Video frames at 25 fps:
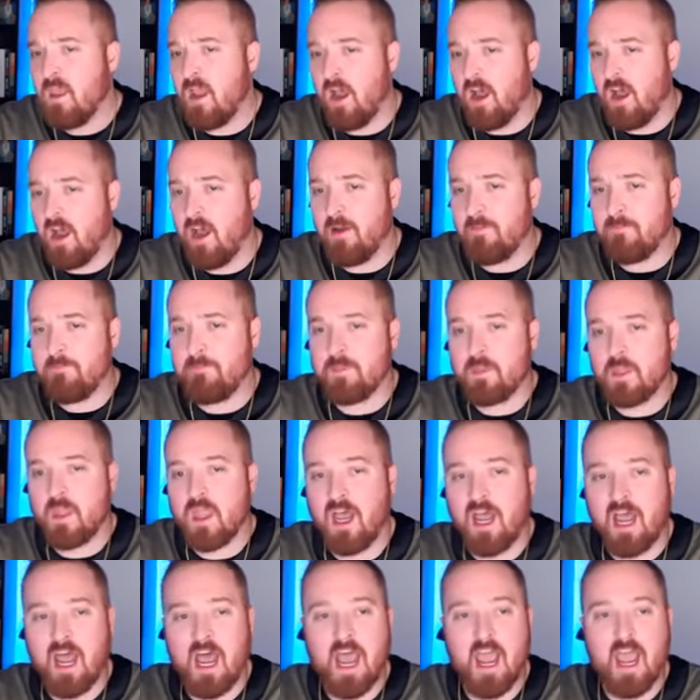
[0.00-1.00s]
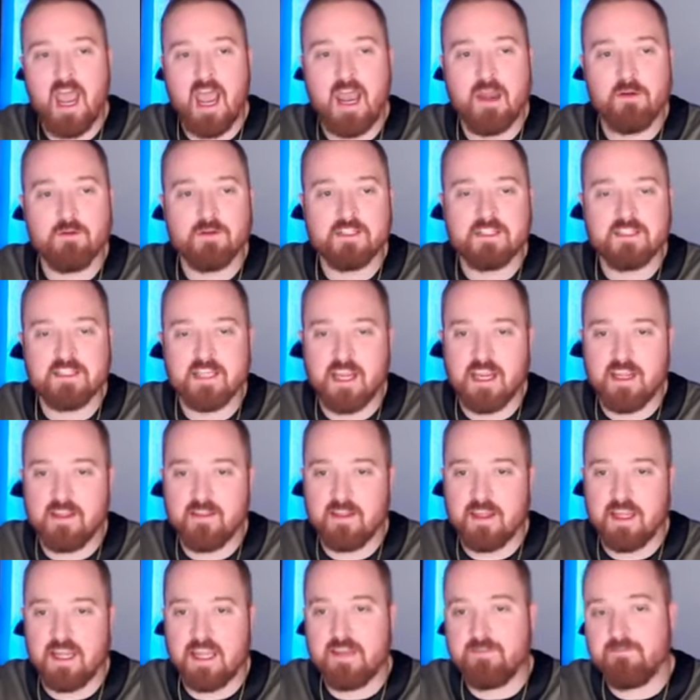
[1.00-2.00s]
um, I, I, would say
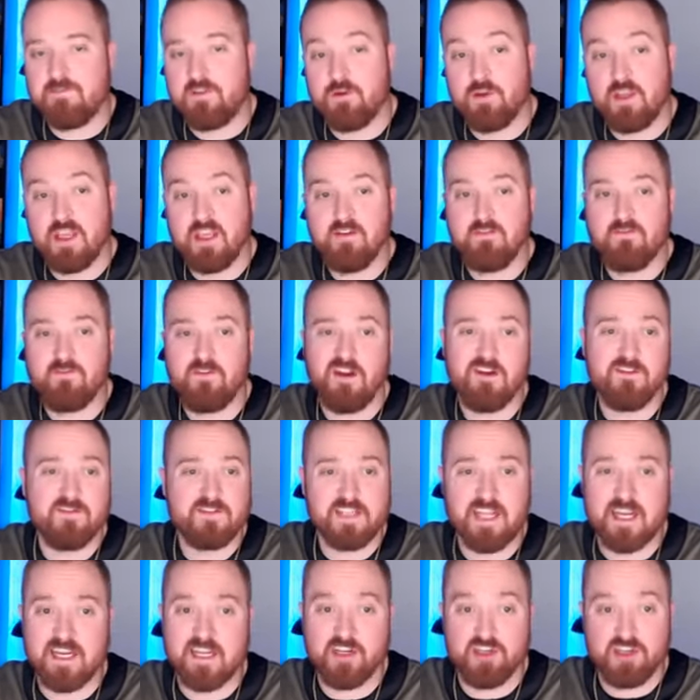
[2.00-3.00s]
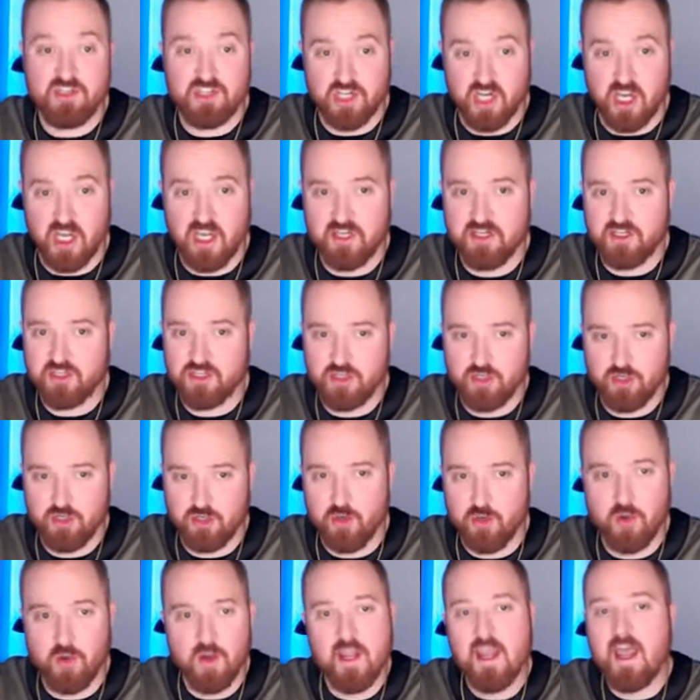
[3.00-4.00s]
that if you get in front of, say, a judge
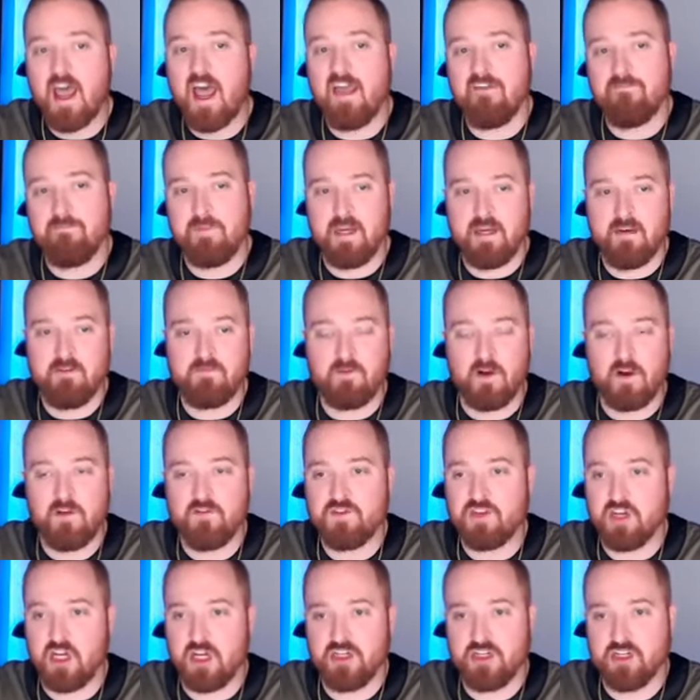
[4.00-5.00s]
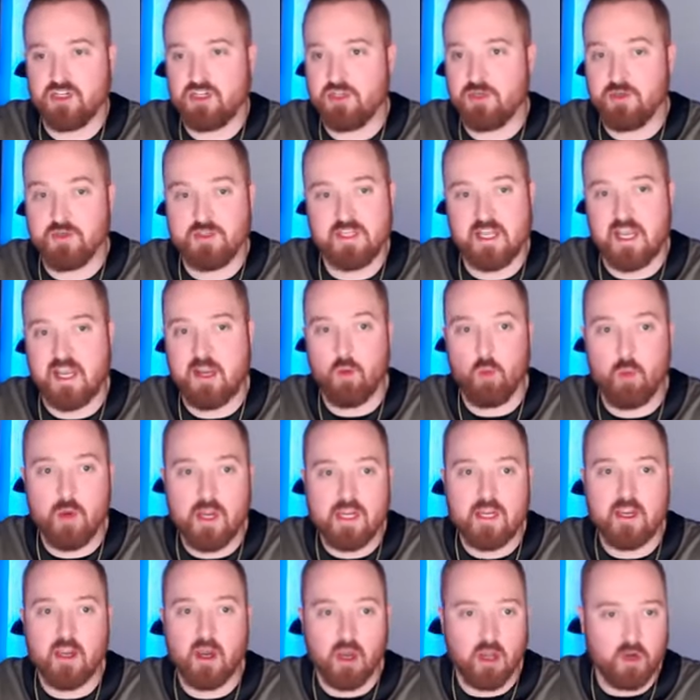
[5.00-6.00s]
who I've been in front of judges who say
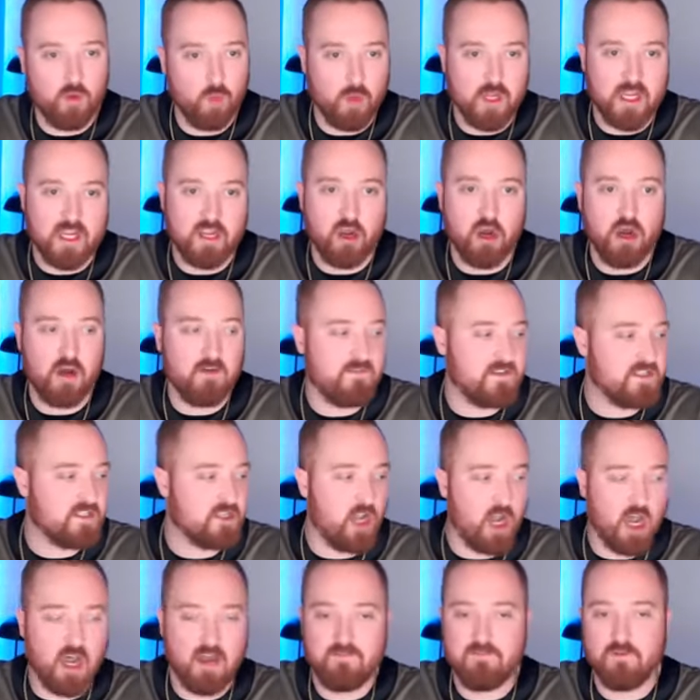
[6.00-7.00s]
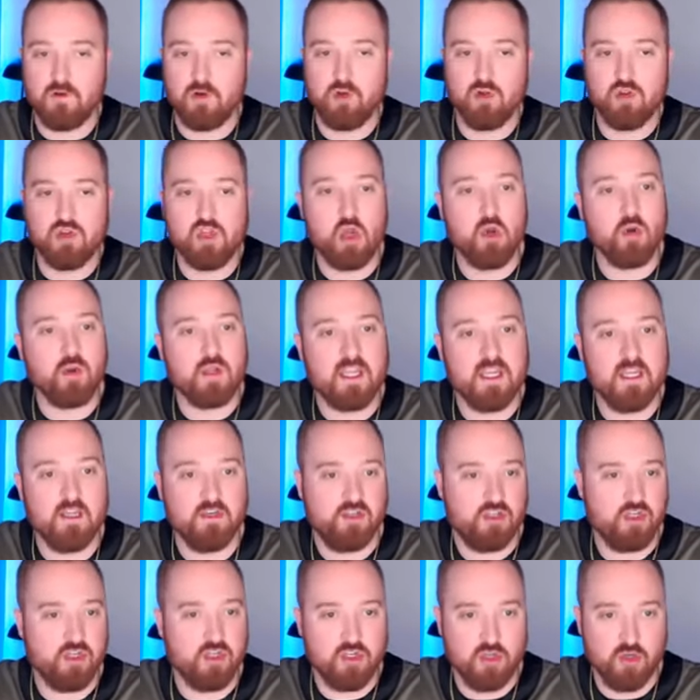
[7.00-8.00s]
week on, week off is awful, no
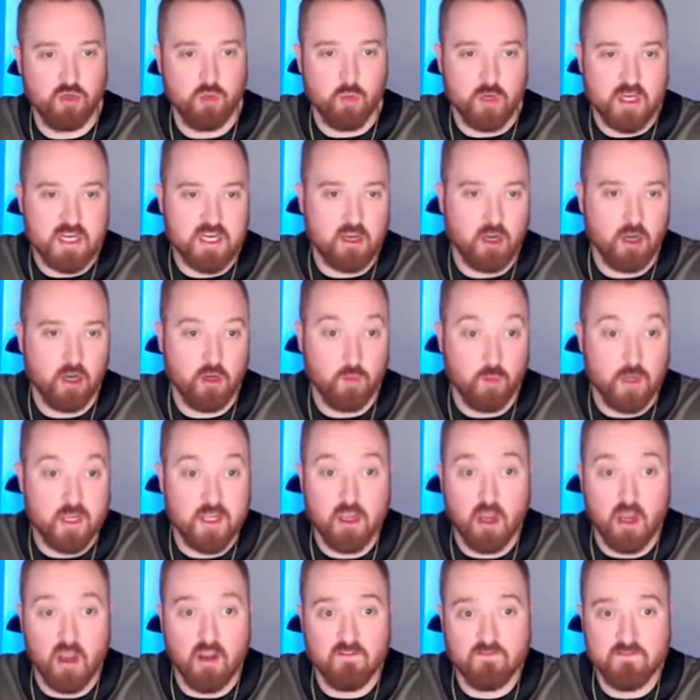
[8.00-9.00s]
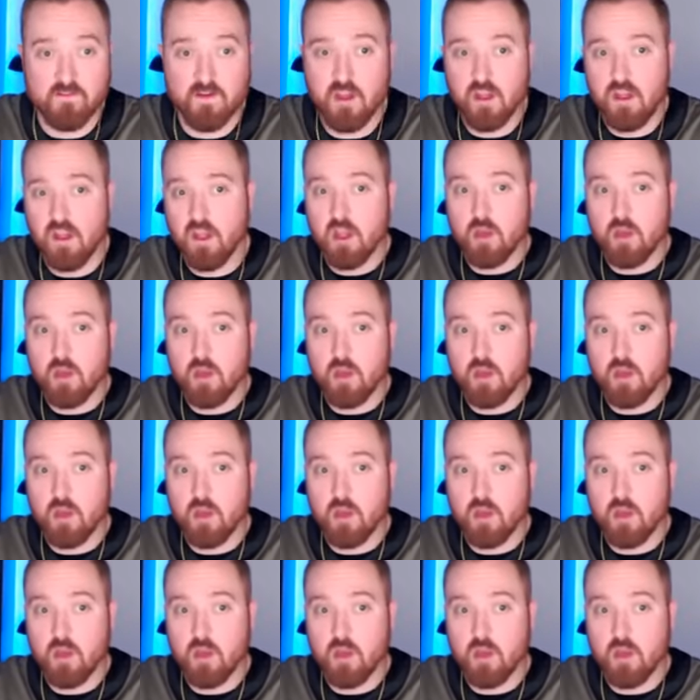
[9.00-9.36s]
kid should do week on, week off.